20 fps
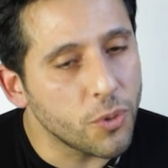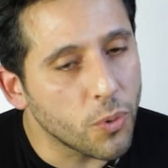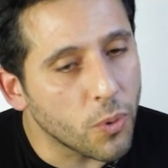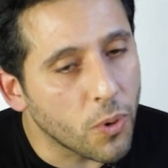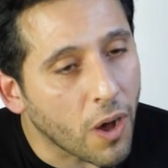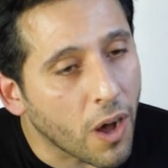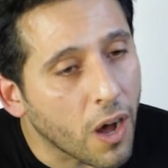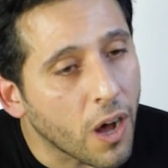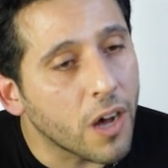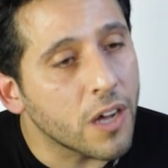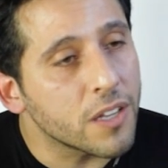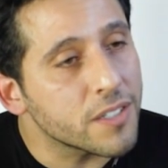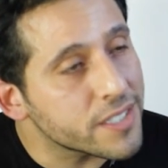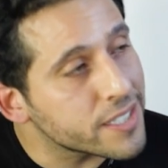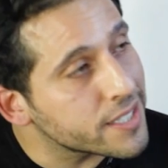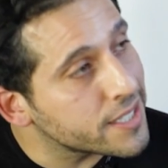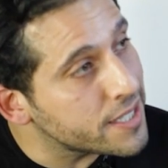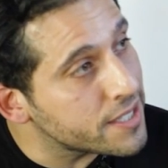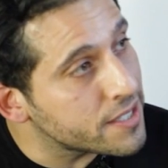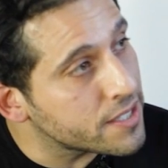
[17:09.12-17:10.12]
your
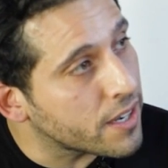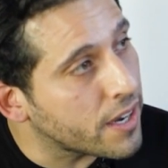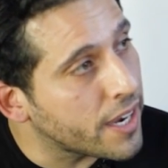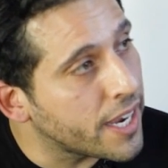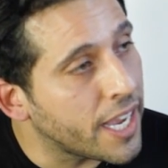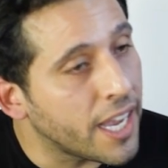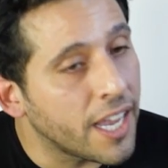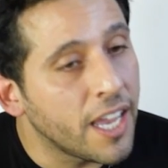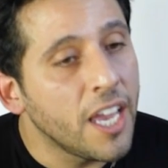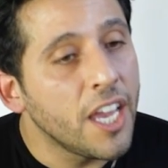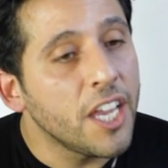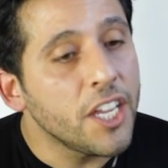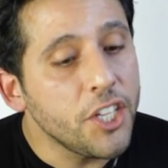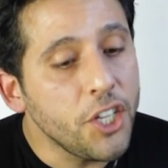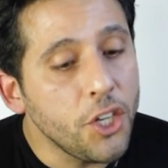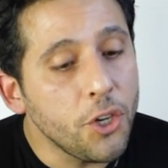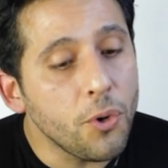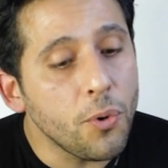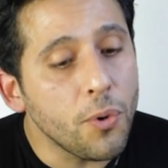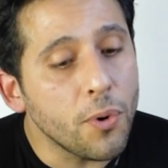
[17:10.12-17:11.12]
heart's desire,
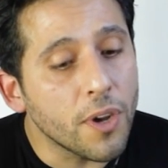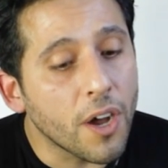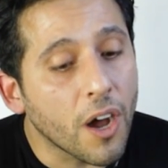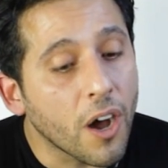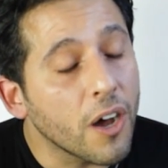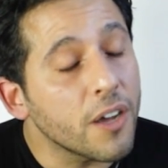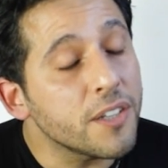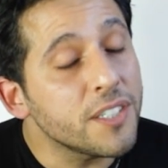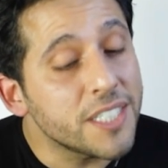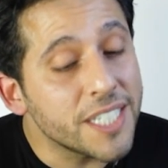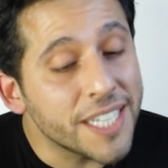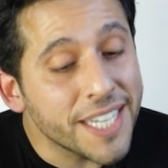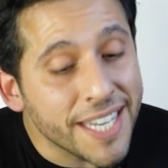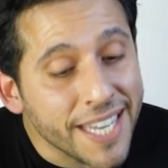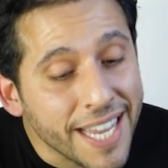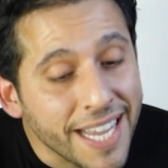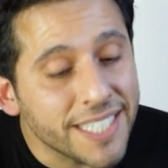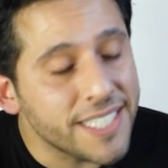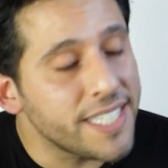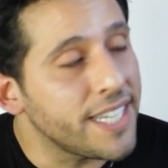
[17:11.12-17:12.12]
you are
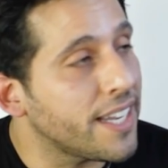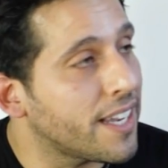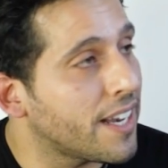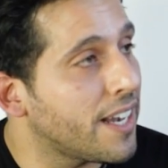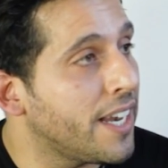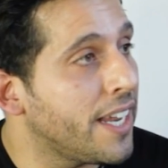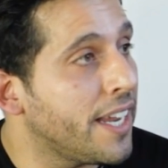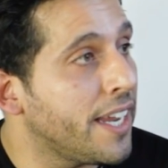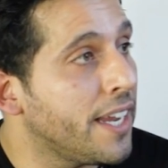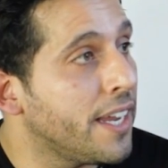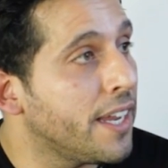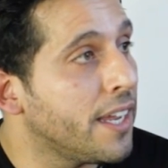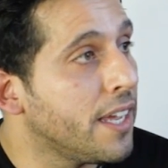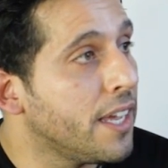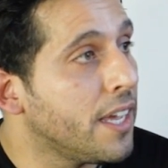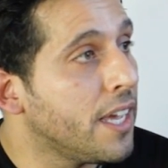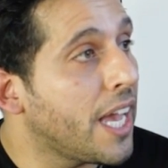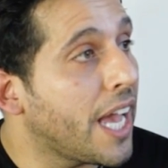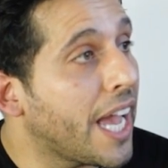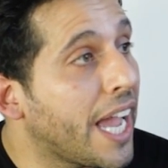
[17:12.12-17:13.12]
genetically
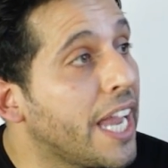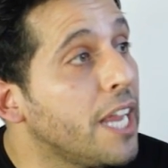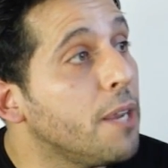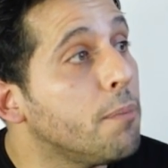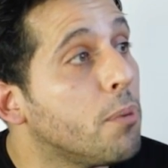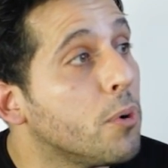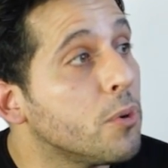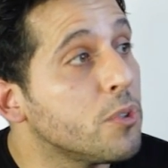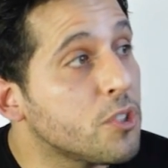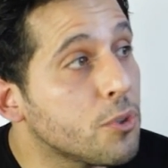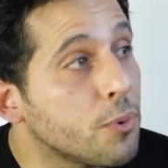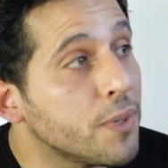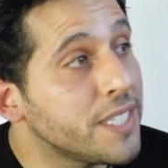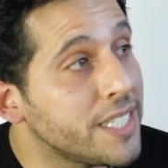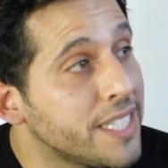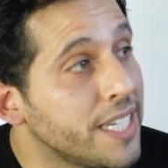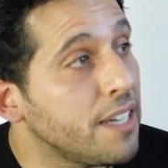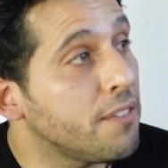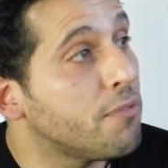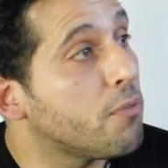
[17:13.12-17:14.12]
able to
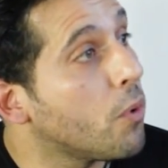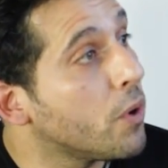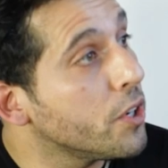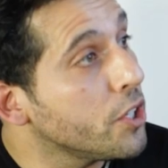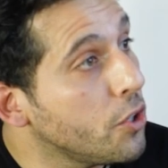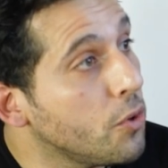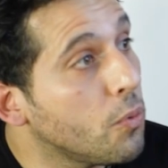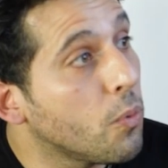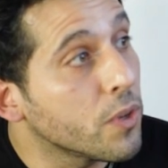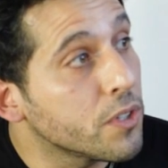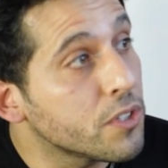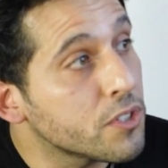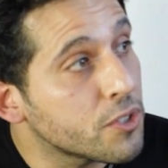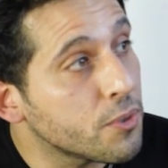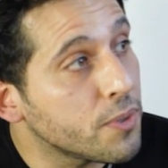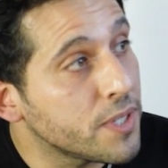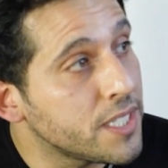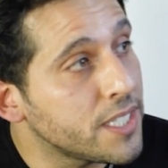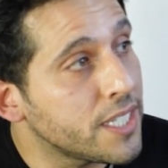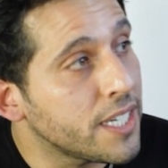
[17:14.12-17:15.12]
achieve what you want
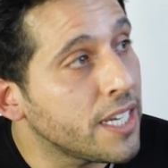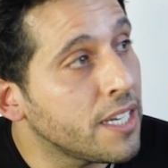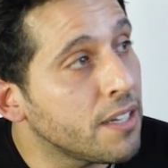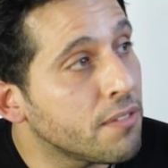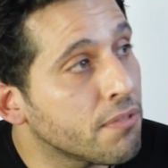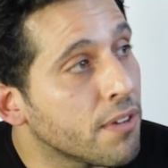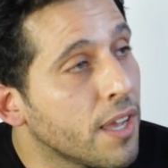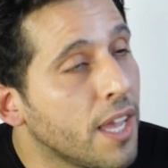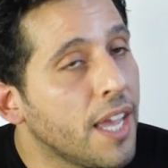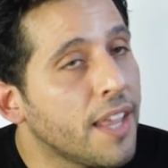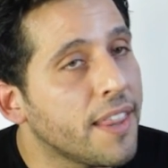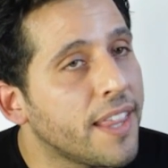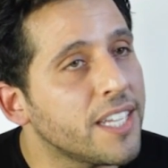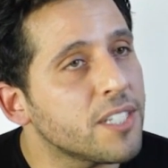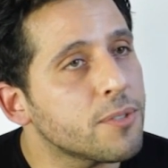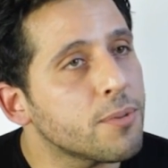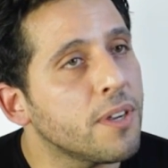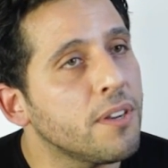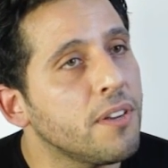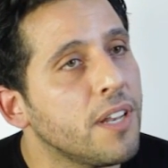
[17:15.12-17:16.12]
to achieve.
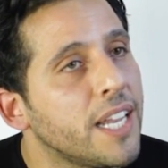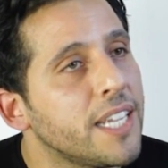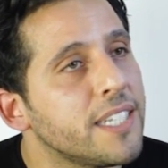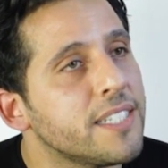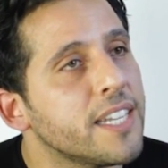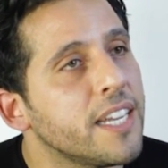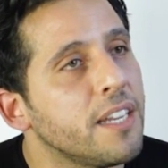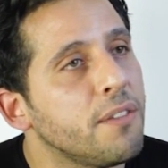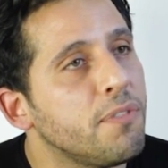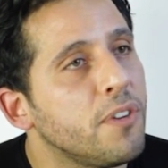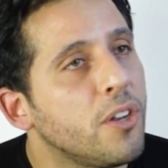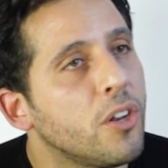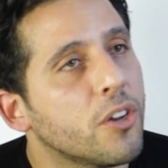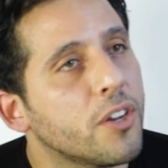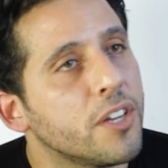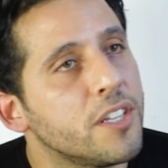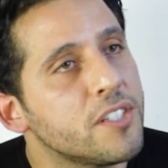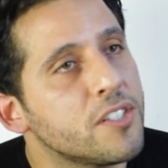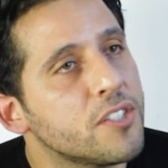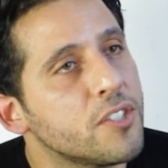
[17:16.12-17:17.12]
That's why, let's say if you look
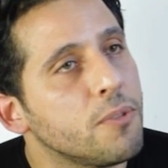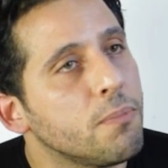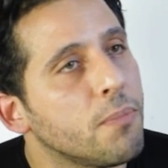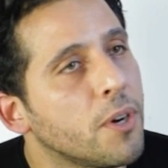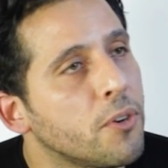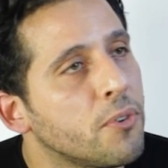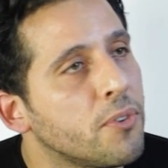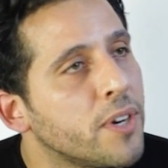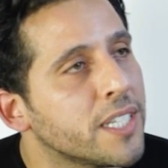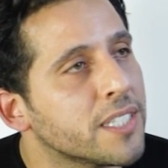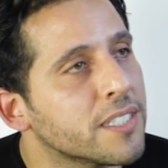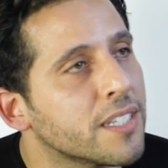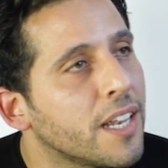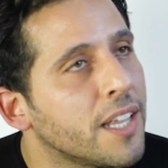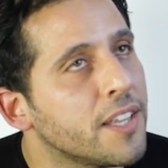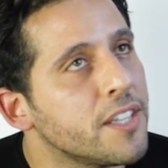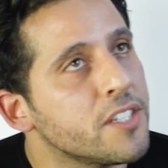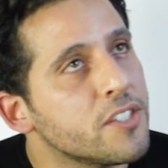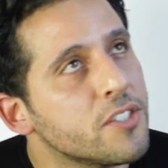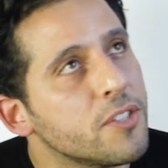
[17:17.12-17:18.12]
at sumo
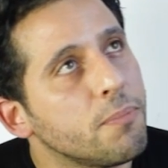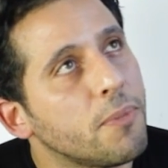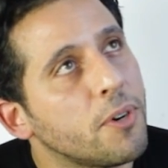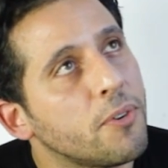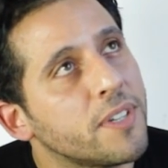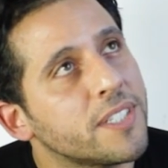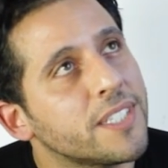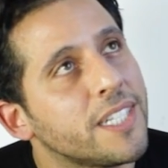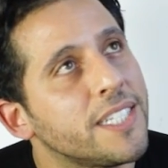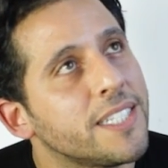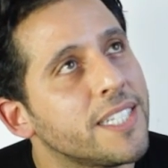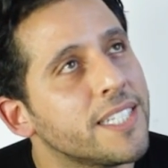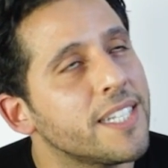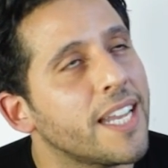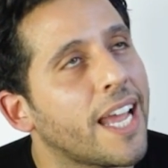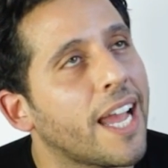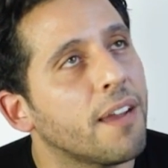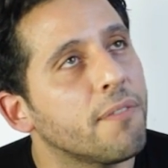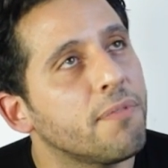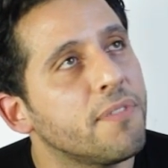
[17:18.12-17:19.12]
wrestler, the sumo wrestler
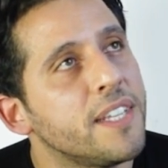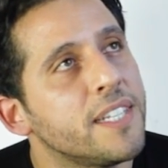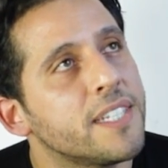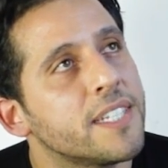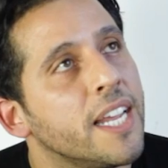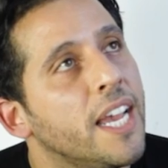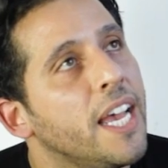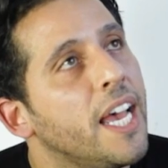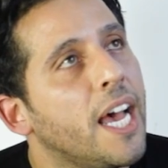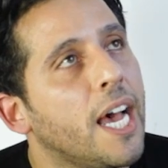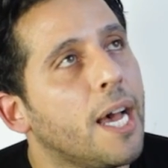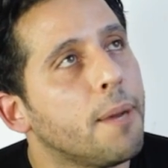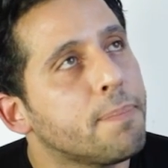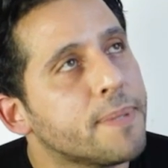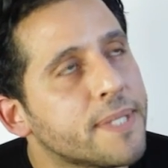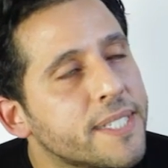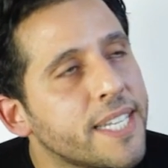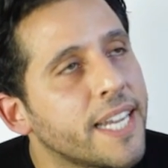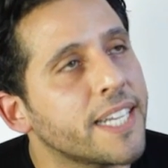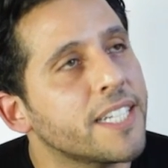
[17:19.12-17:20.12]
doesn't have this
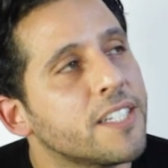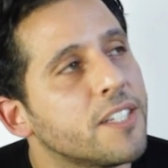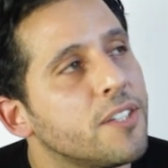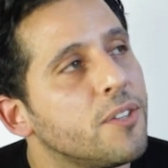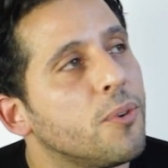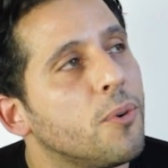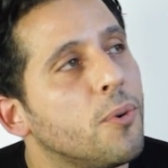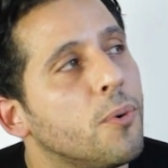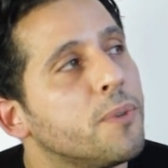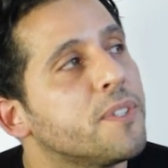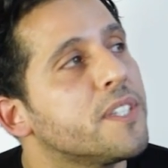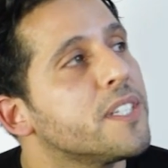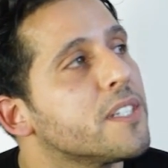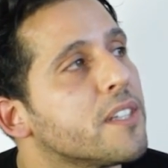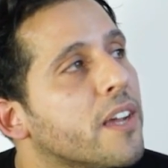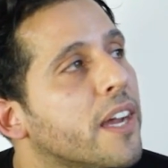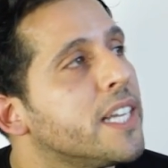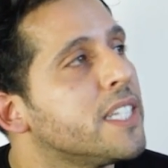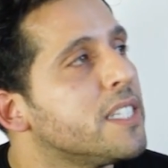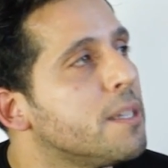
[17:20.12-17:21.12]
obsessional
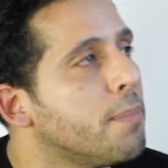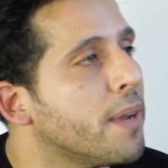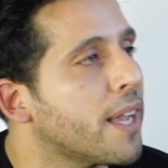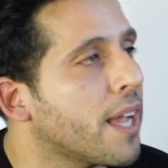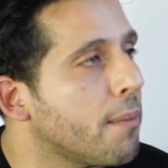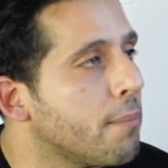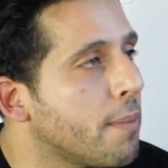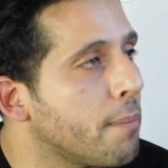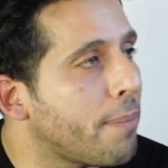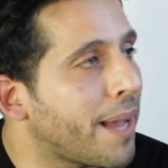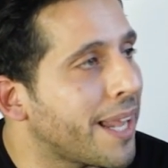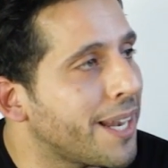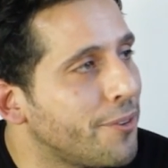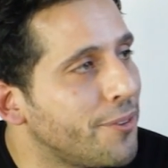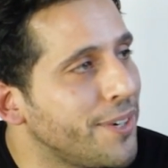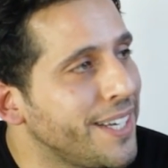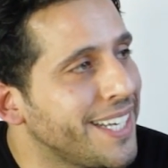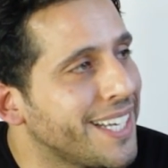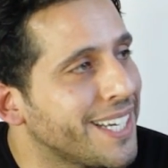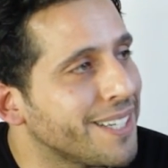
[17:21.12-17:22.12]
desire to become a
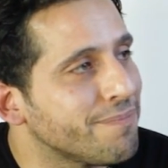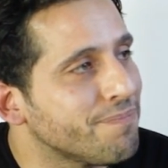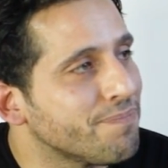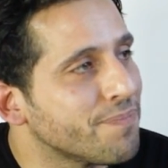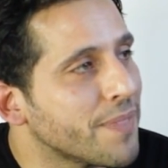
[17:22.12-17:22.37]
ballerina.